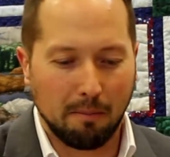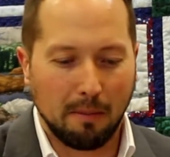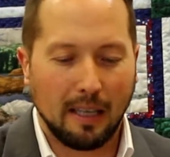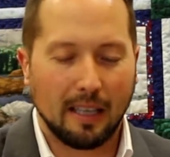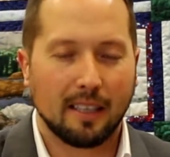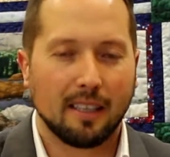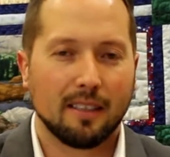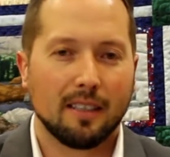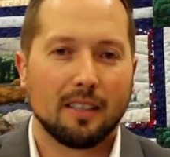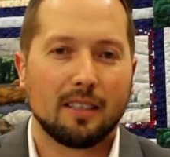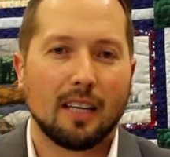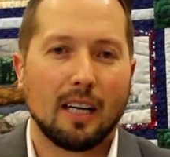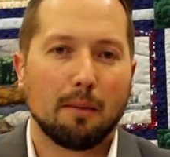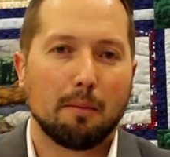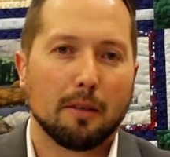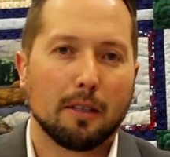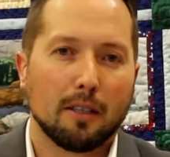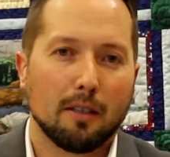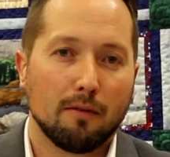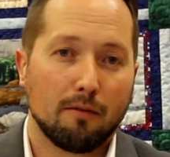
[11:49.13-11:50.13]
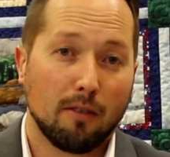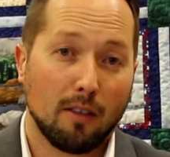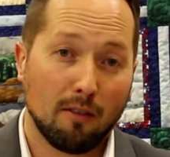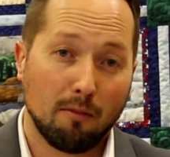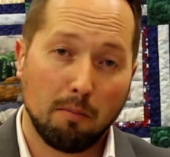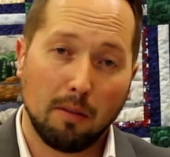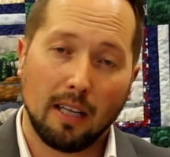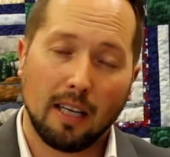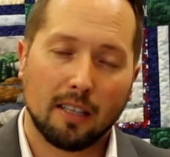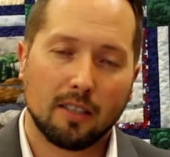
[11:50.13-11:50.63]
and back on the topic of
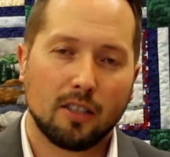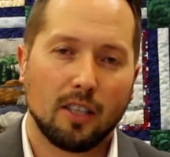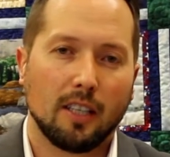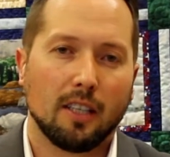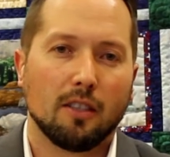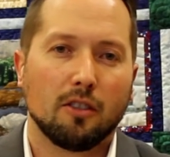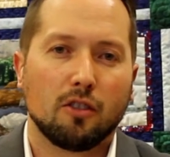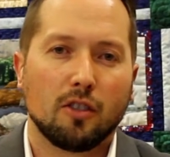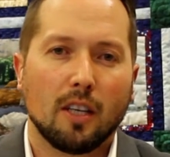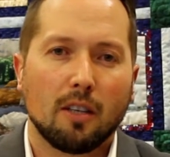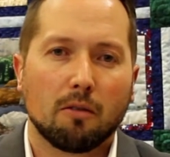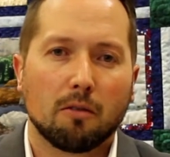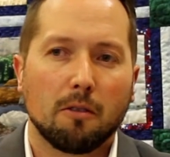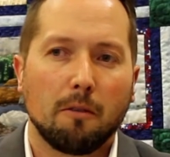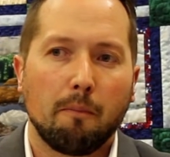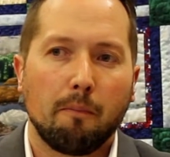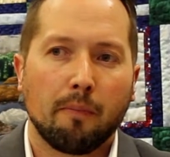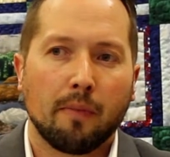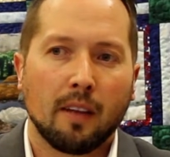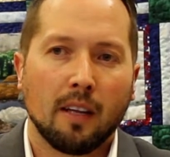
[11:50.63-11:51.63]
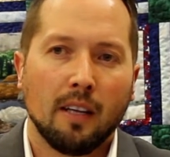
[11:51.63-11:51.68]
blockchain in general,